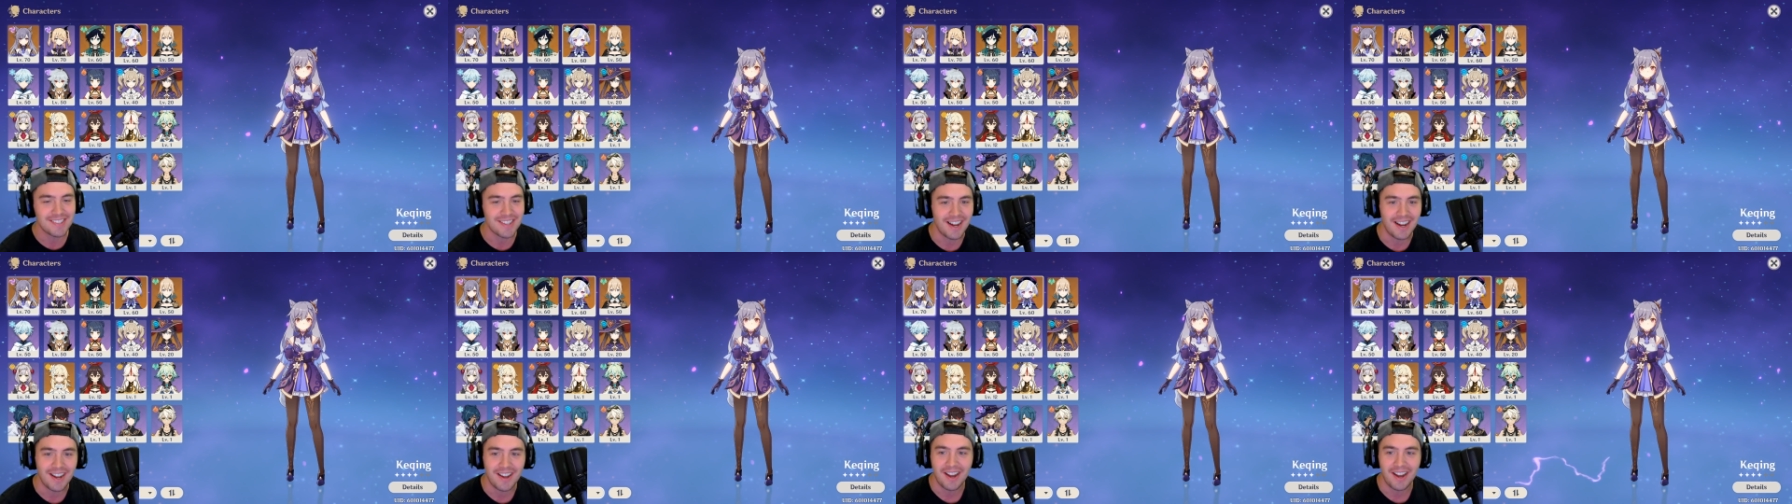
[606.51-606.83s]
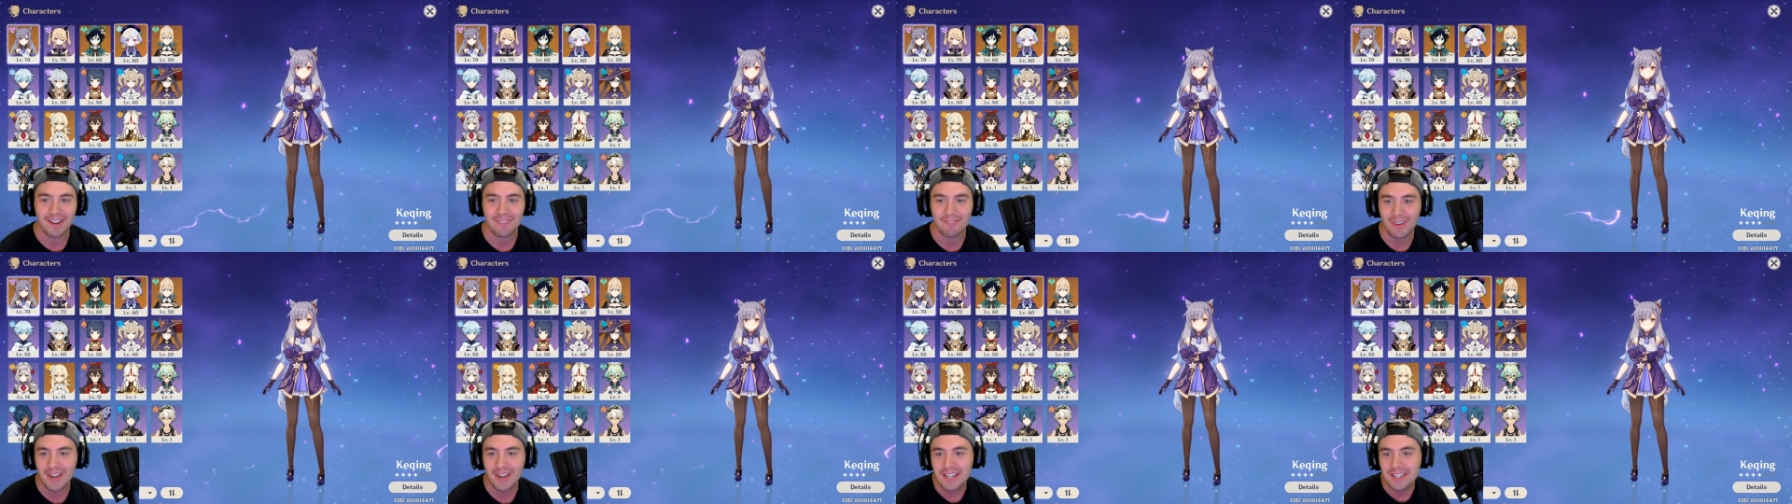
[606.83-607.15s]
I,
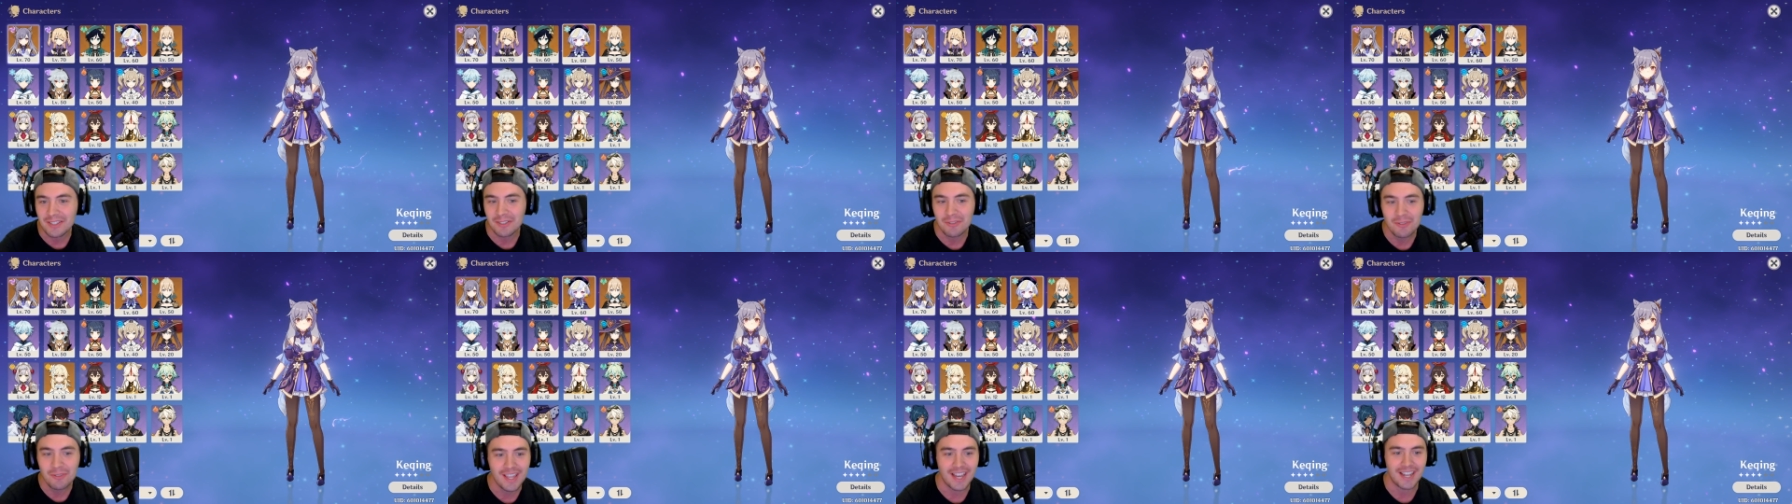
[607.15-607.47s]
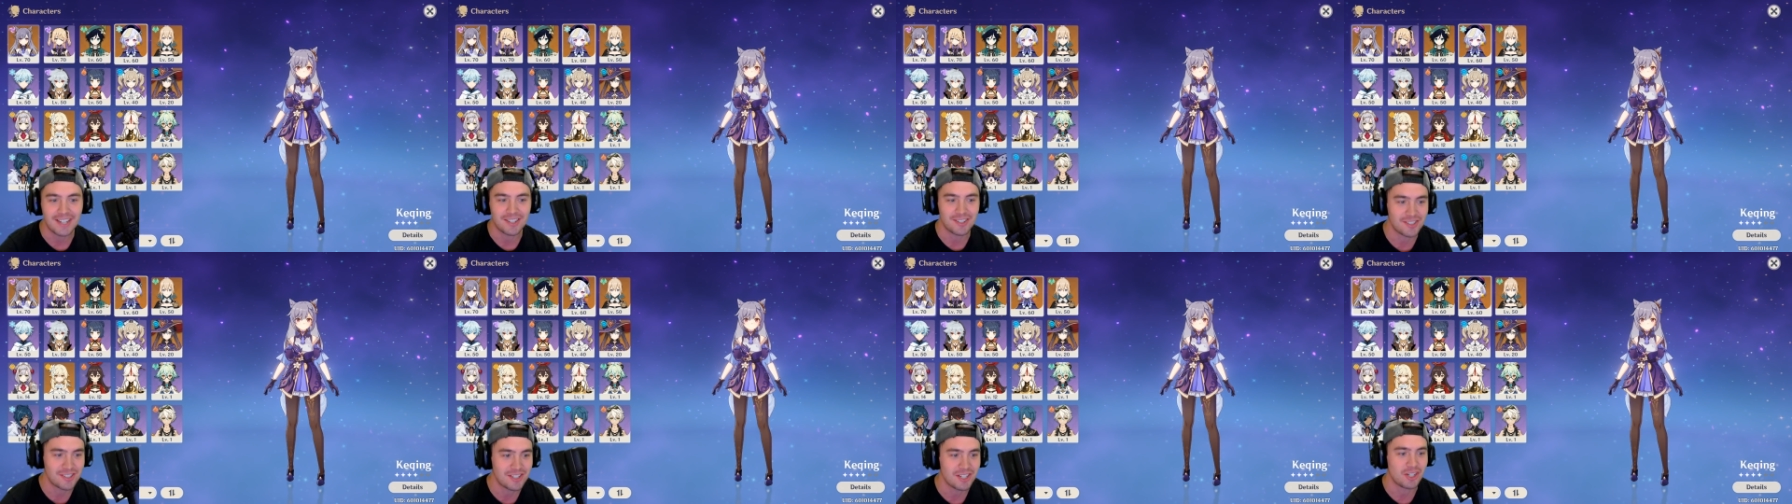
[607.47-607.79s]
I might do that
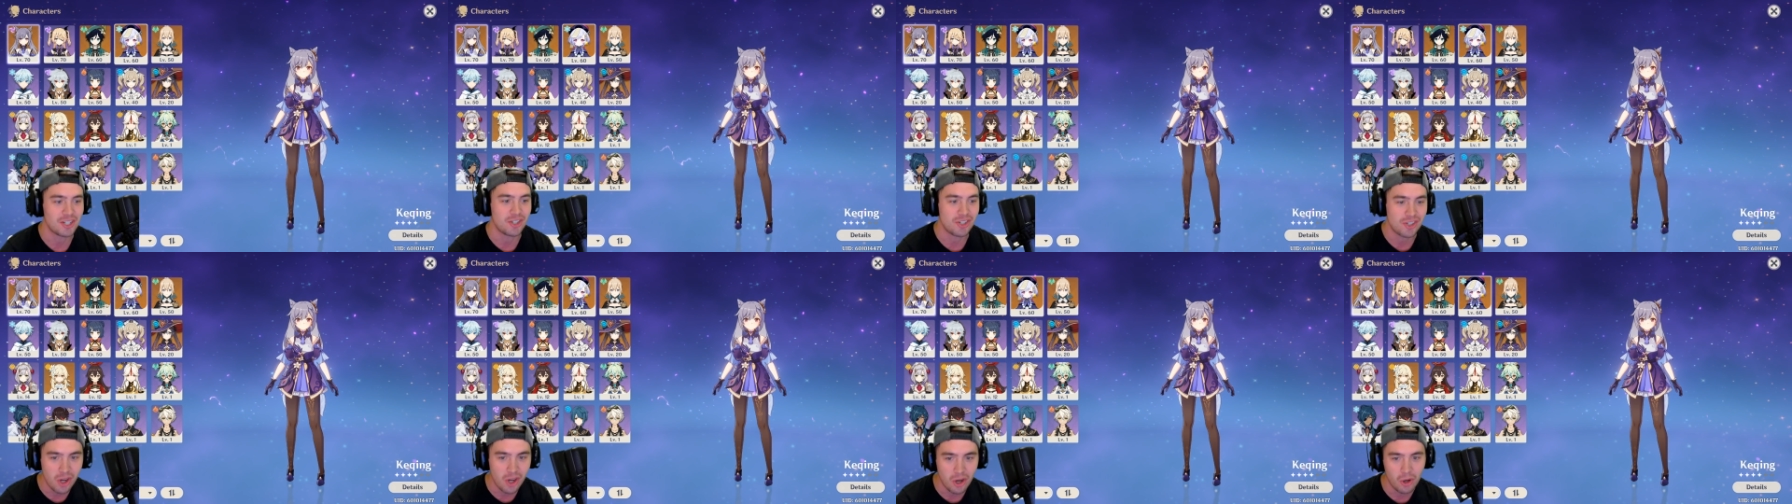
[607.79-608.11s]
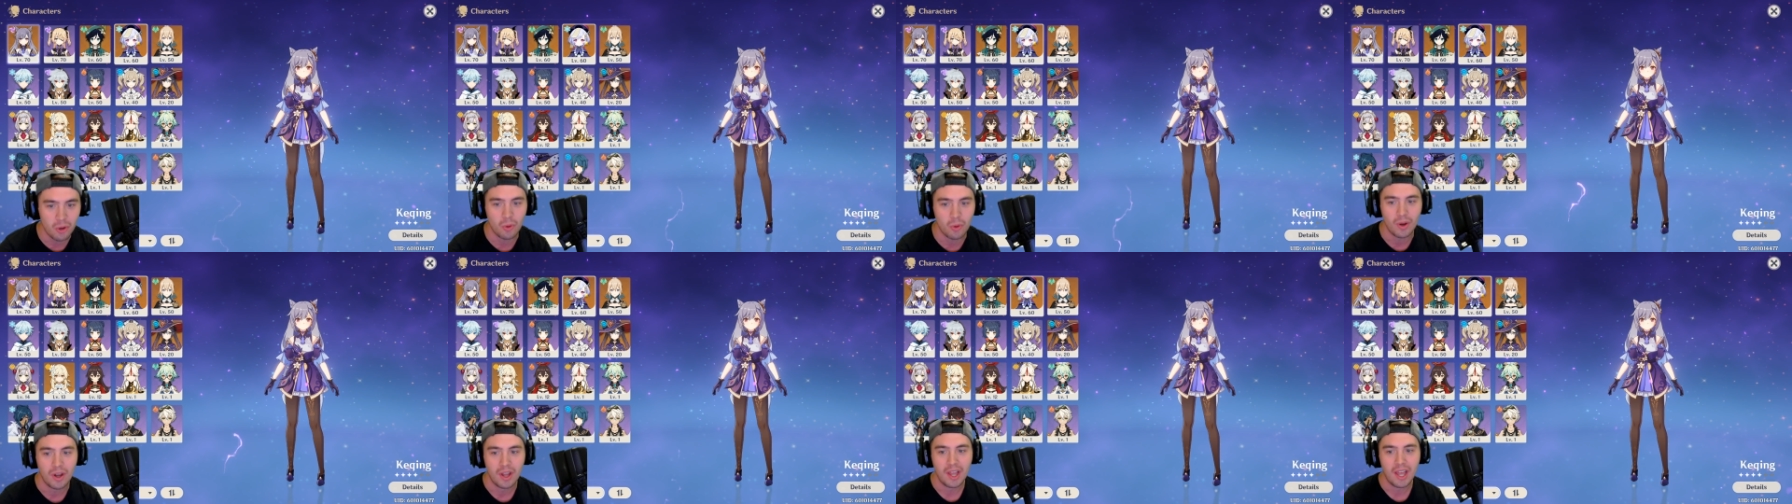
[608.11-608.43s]
just to
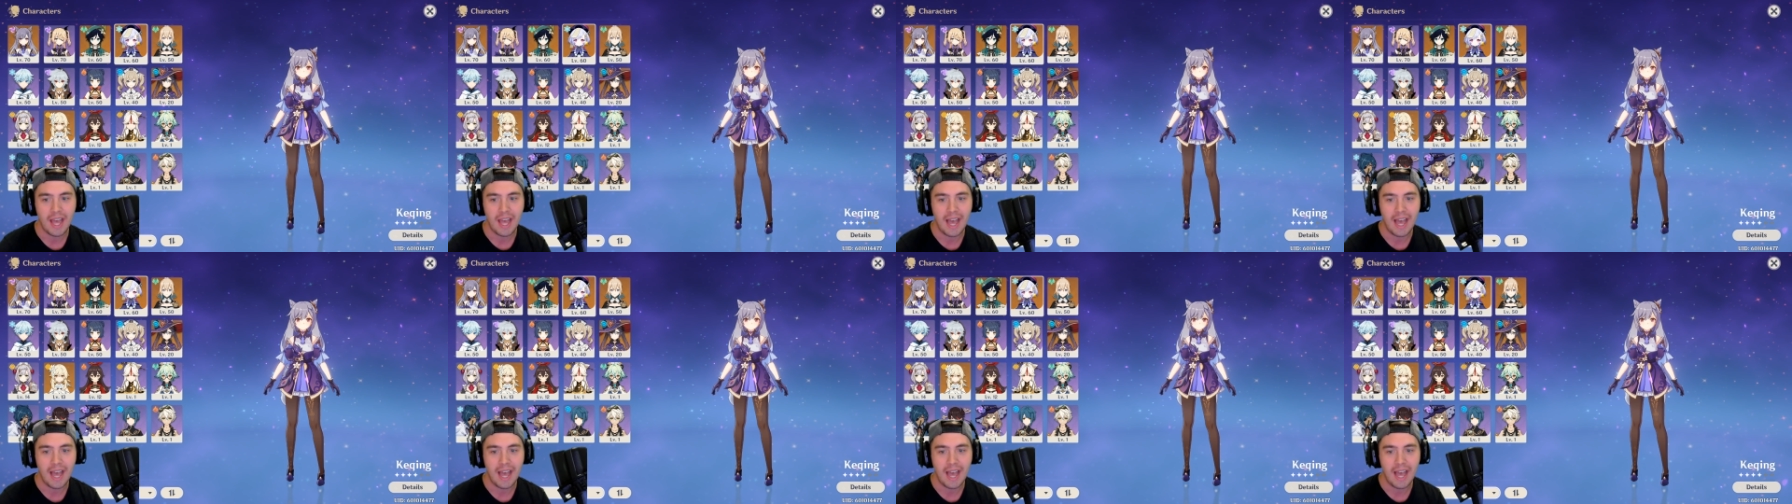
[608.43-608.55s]
show